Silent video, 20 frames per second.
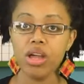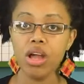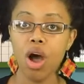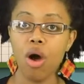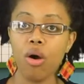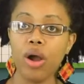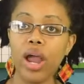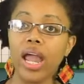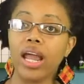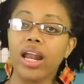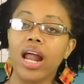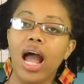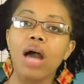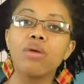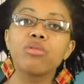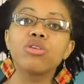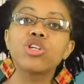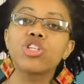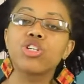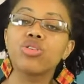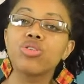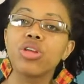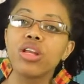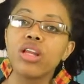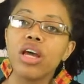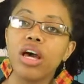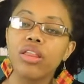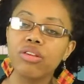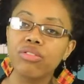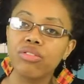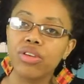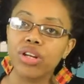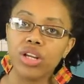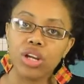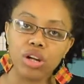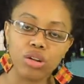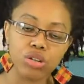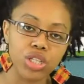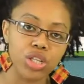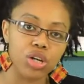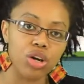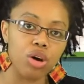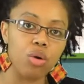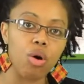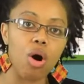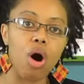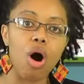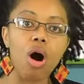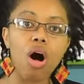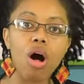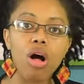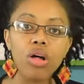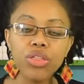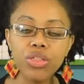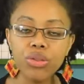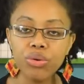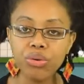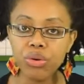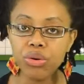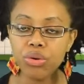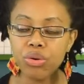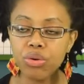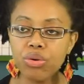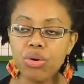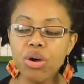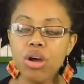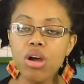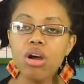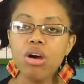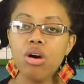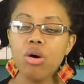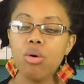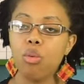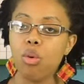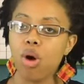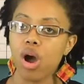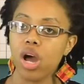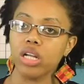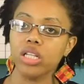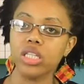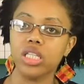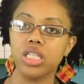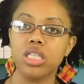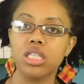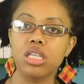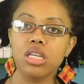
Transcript: Okay, and I will shoot another video to go all through what